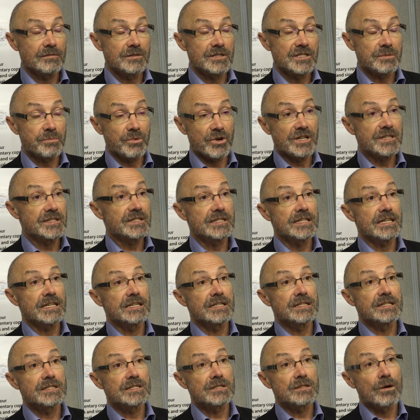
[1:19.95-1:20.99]
expressed
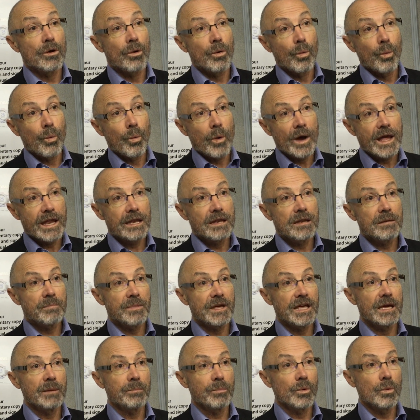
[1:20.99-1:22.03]
is when
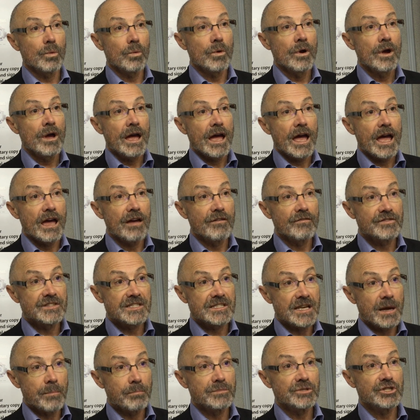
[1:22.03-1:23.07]
people have
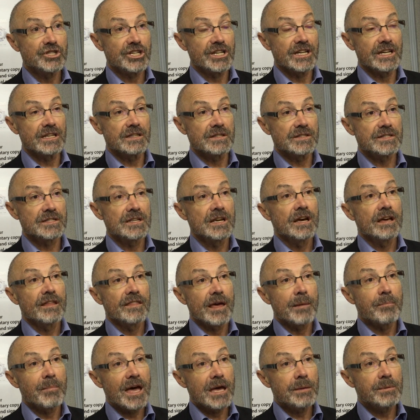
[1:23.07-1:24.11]
some genes,
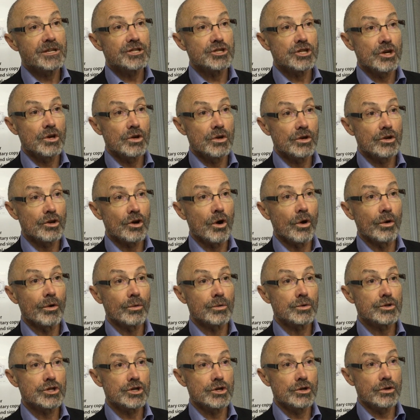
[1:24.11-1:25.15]
they may be turned on
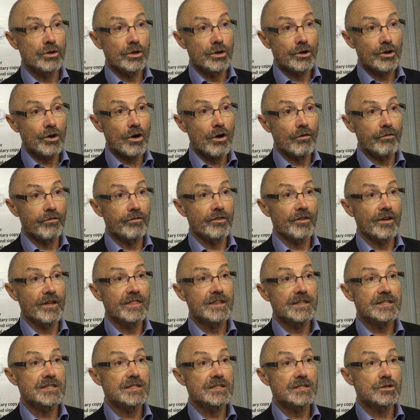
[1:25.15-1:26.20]
or turned off, and
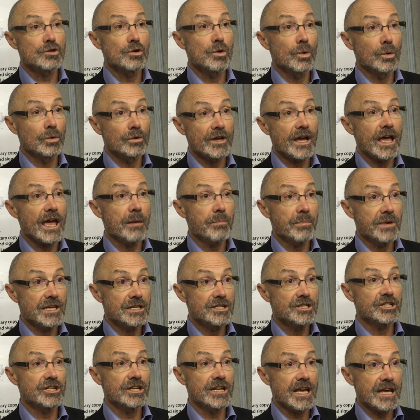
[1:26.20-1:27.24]
this is called
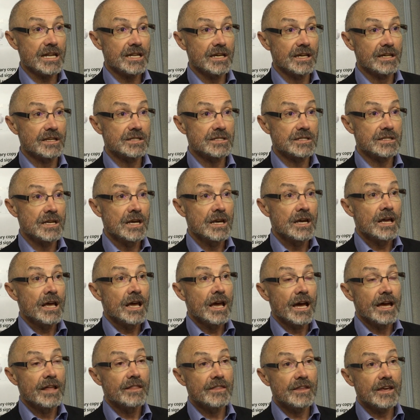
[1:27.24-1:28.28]
epigenetics.
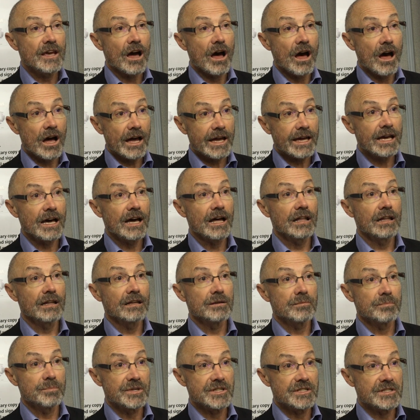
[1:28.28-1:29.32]
And the eye
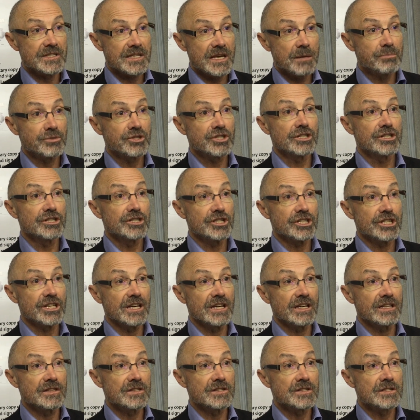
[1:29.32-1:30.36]
colour perception
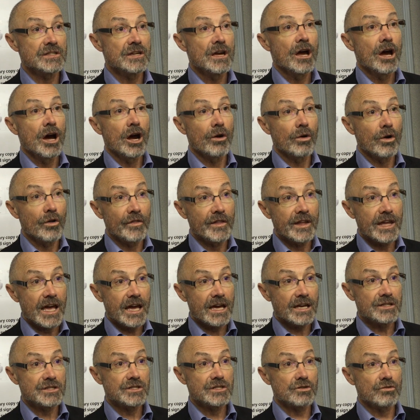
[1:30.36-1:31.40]
genes are on the
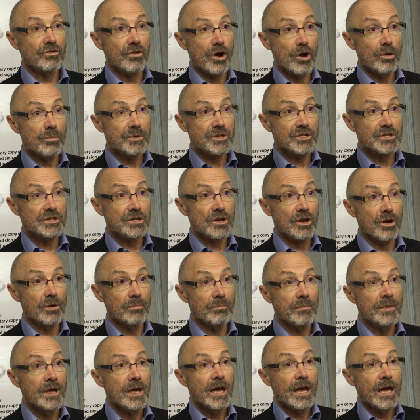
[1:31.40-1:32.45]
X chromosome,